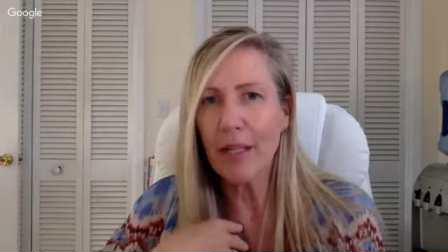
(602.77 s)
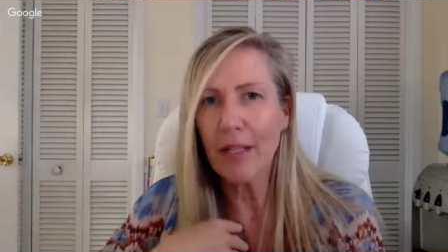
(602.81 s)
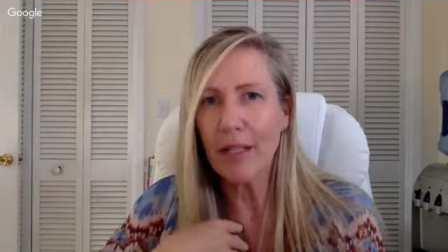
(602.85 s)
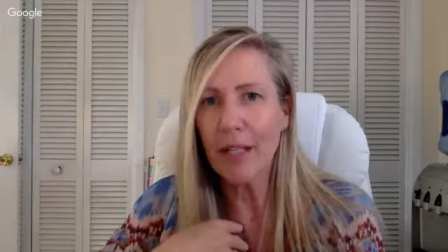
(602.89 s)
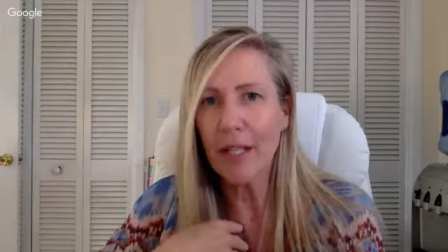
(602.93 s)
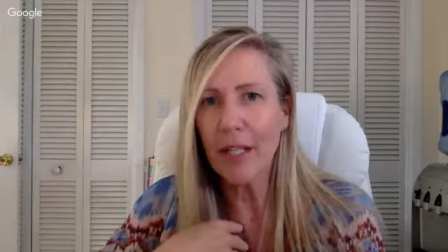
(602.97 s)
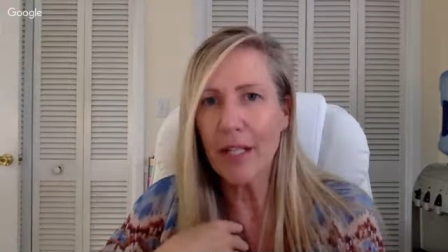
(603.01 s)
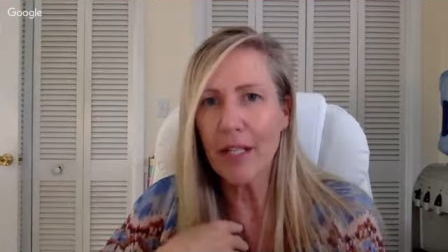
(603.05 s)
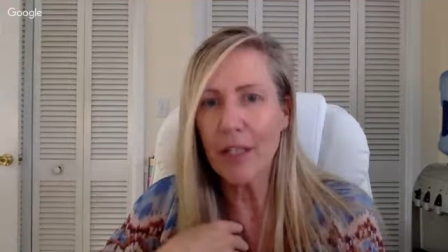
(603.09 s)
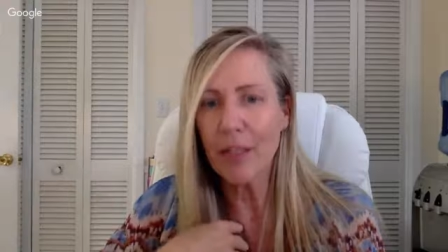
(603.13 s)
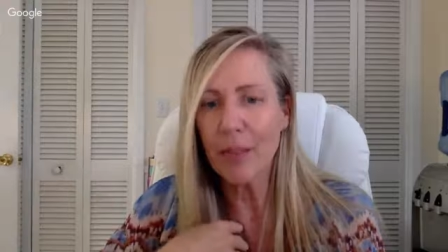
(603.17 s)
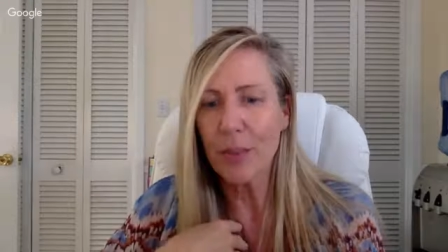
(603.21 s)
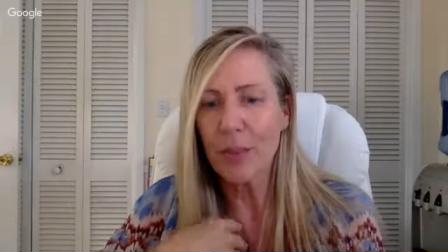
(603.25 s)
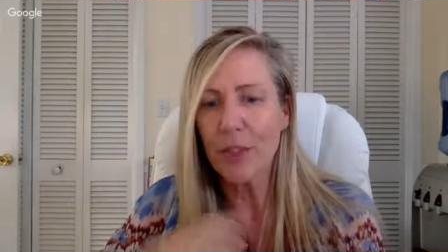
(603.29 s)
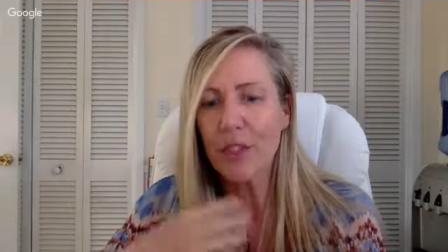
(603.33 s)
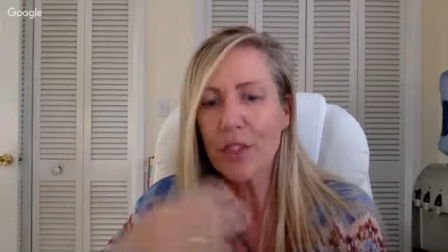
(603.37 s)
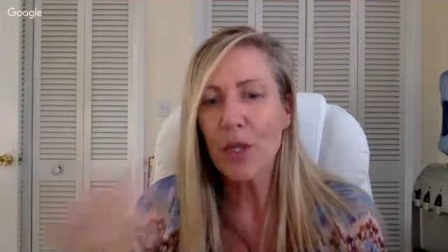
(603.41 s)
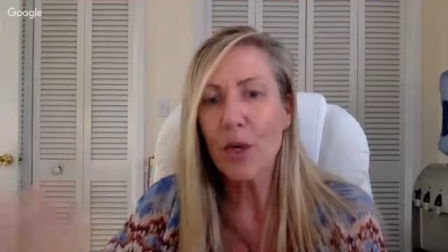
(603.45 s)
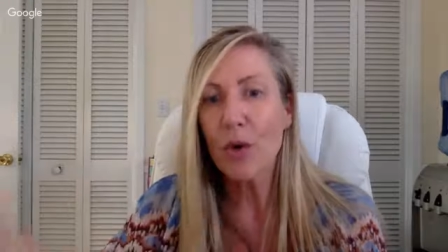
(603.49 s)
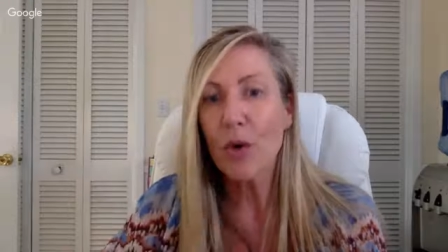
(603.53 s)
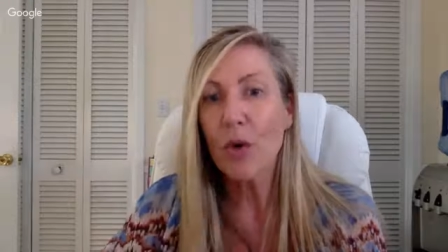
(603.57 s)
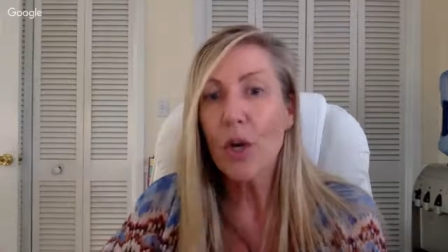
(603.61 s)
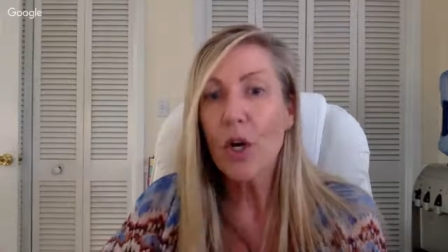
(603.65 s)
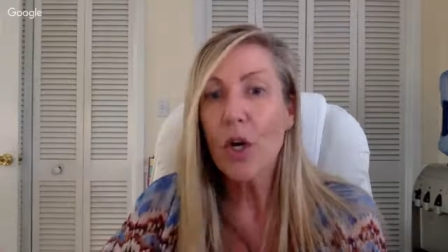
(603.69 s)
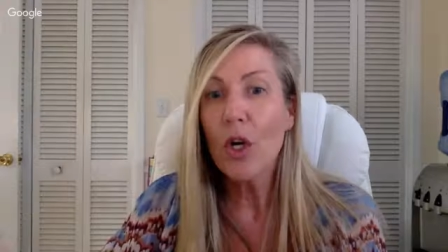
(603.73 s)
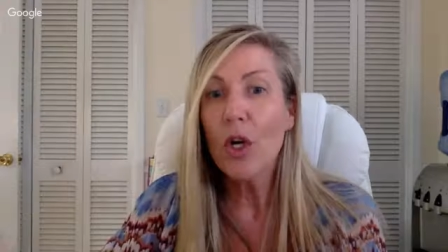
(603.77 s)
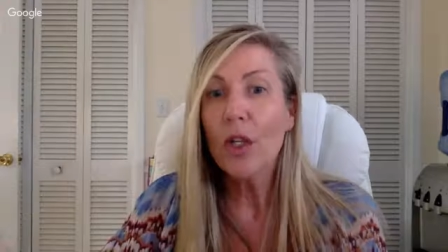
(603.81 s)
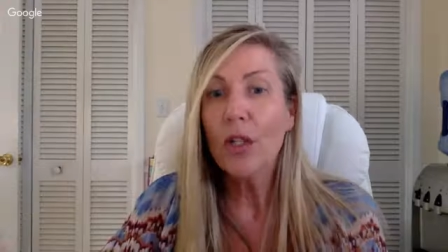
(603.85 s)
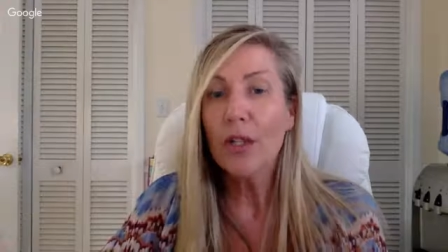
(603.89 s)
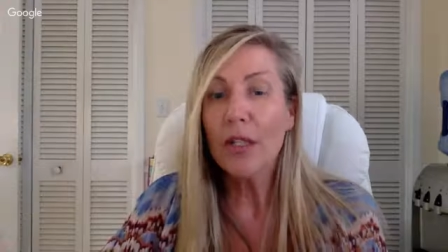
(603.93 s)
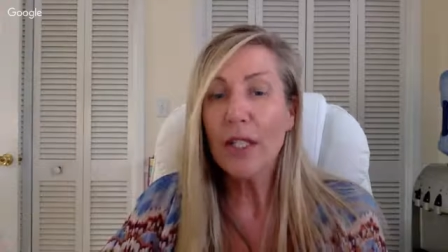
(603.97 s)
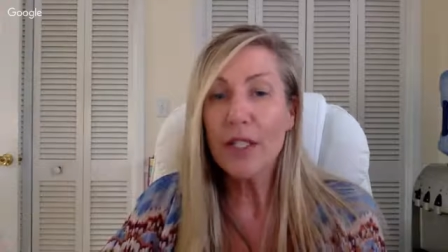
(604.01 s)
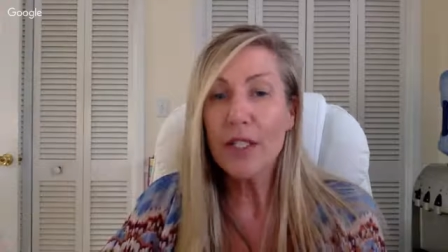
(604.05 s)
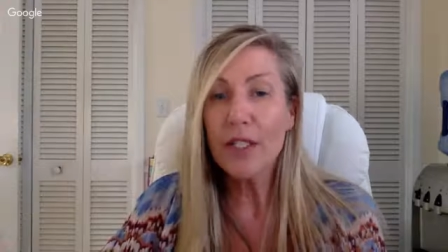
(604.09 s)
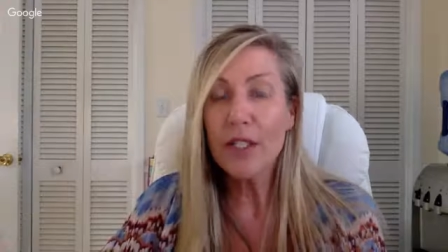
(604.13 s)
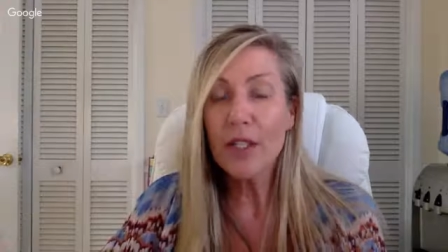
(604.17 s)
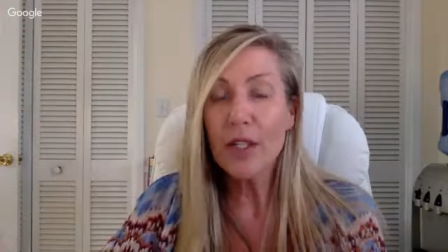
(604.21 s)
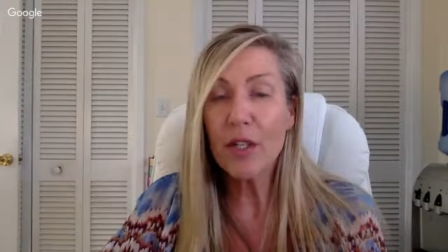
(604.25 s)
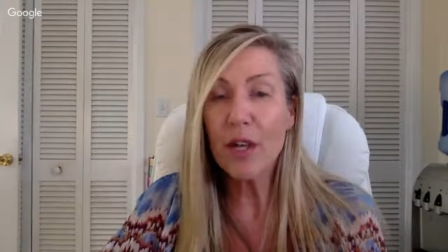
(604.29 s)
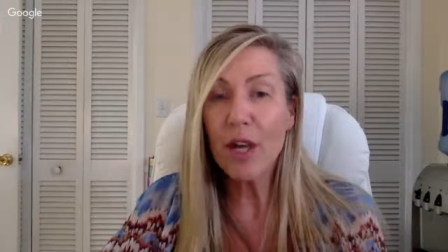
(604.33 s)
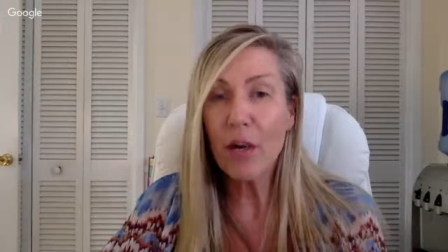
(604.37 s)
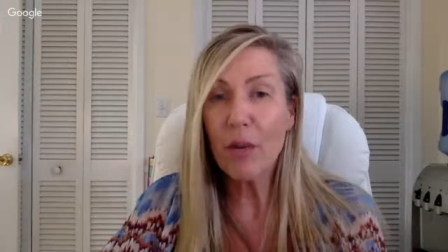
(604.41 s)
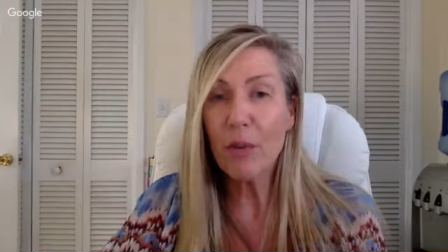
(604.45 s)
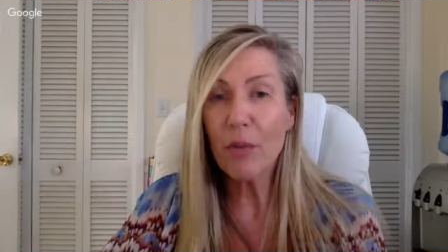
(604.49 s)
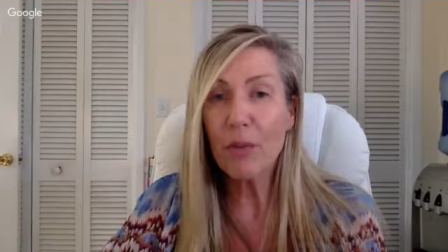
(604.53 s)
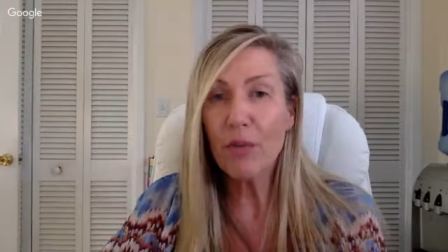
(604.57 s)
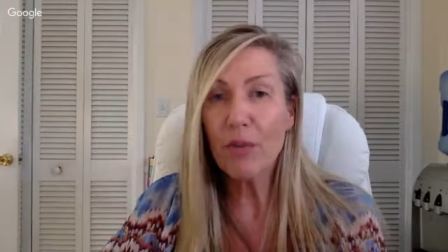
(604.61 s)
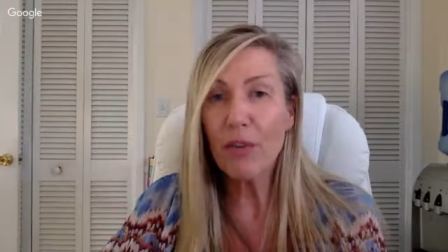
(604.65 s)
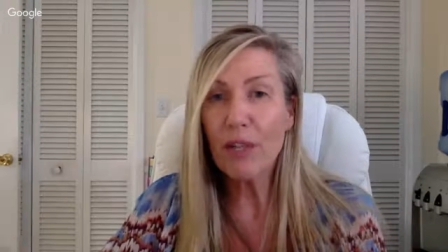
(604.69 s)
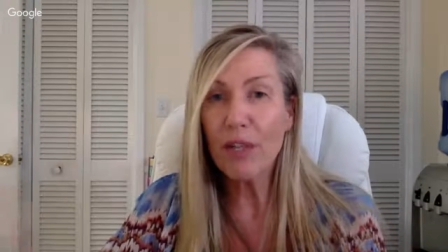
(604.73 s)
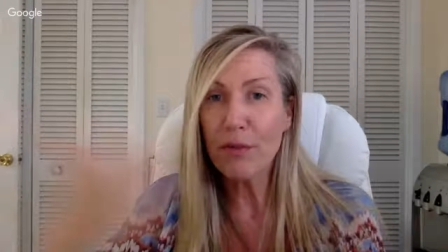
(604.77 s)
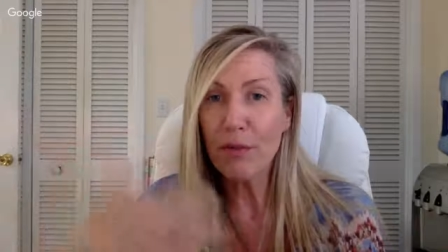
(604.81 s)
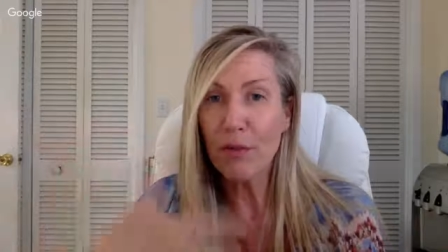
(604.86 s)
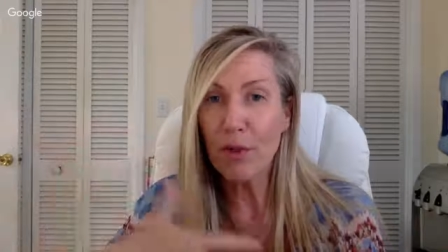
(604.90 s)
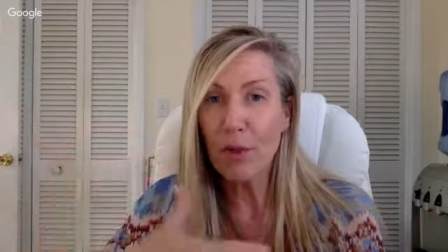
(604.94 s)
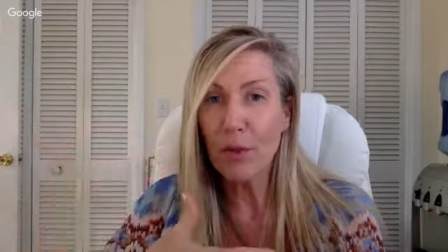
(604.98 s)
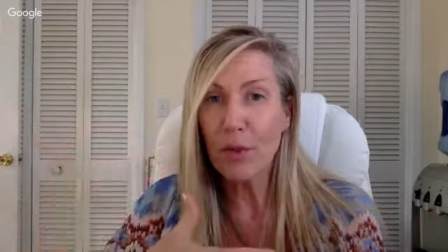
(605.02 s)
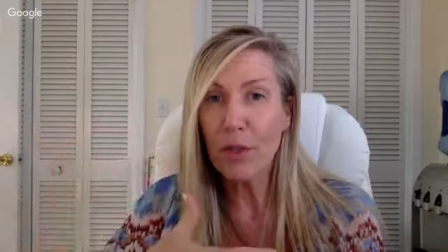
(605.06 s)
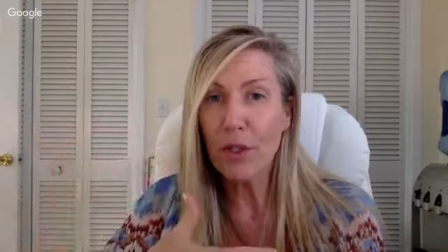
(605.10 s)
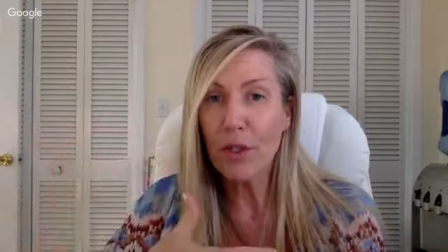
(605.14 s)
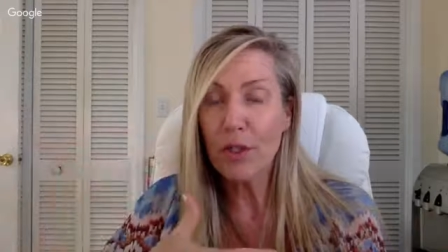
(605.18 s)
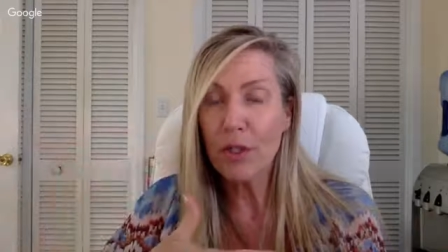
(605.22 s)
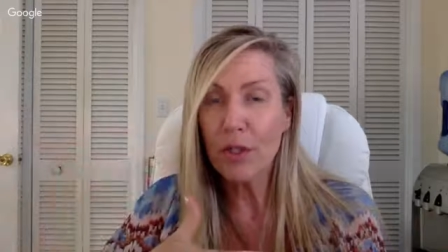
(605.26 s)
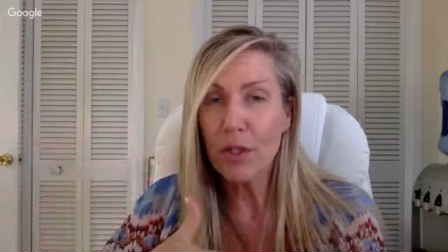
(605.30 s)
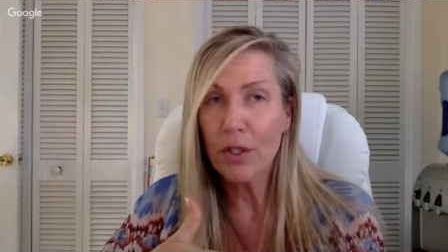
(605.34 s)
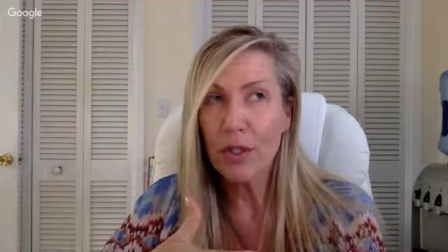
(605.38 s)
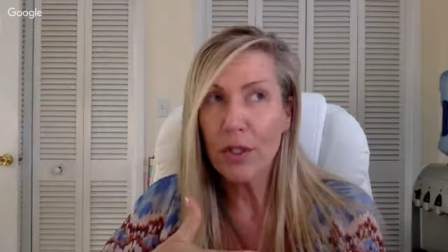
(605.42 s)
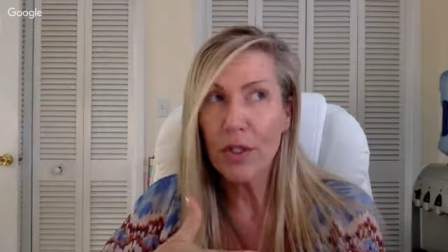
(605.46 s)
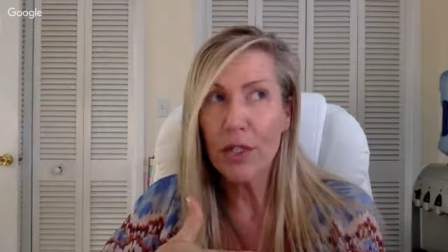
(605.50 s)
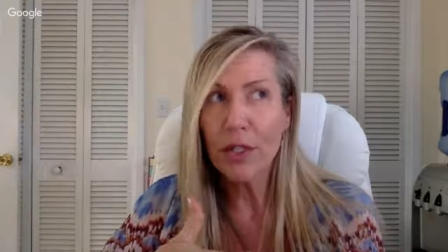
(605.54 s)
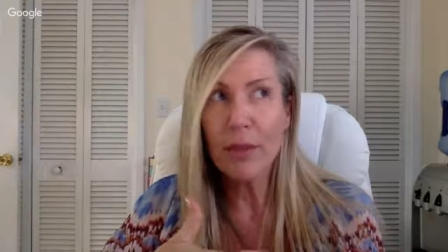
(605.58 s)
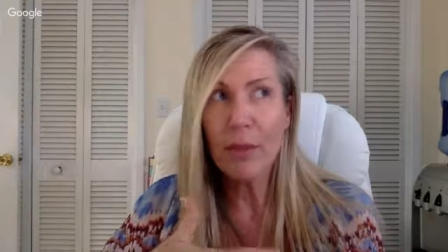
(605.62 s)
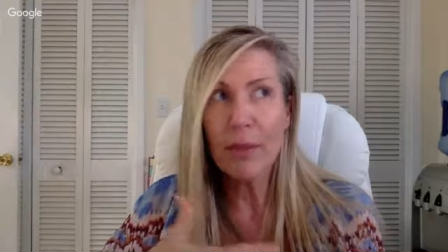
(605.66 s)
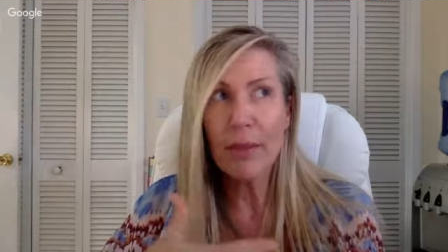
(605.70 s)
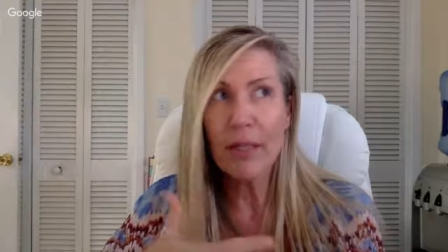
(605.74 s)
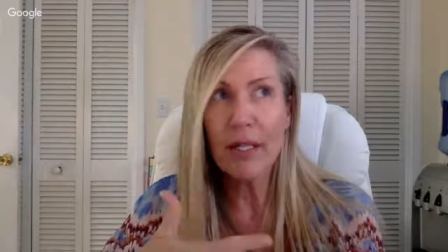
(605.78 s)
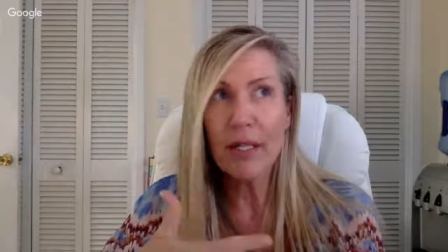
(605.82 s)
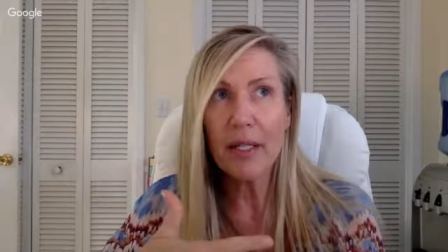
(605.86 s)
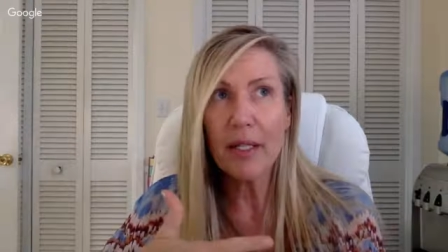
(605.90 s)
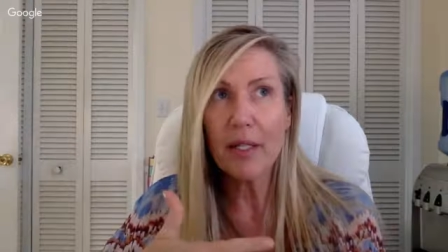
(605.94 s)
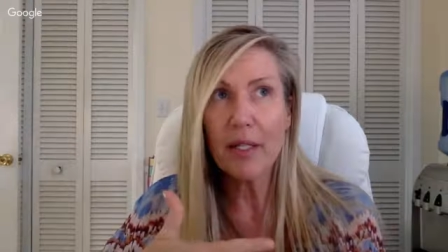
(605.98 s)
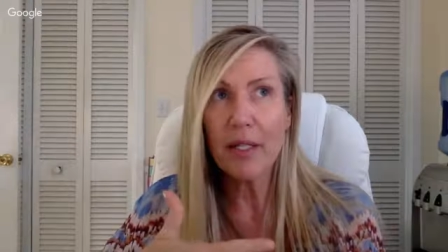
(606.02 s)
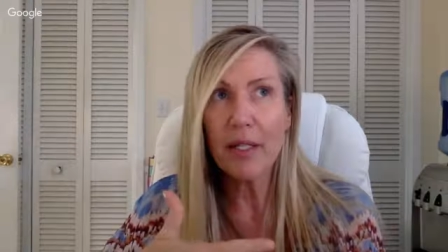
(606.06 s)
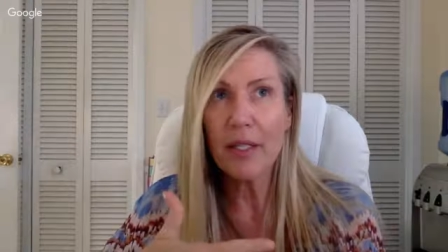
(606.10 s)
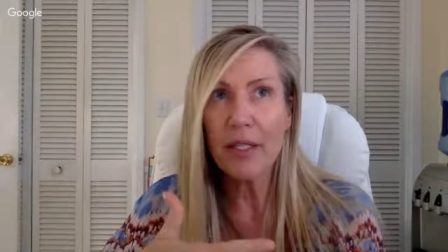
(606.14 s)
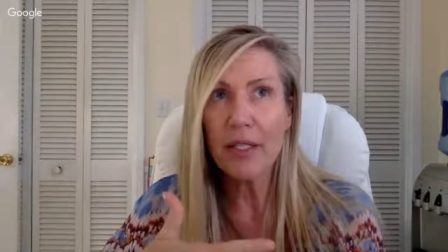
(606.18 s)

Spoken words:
clients with. So let's fast forward a little bit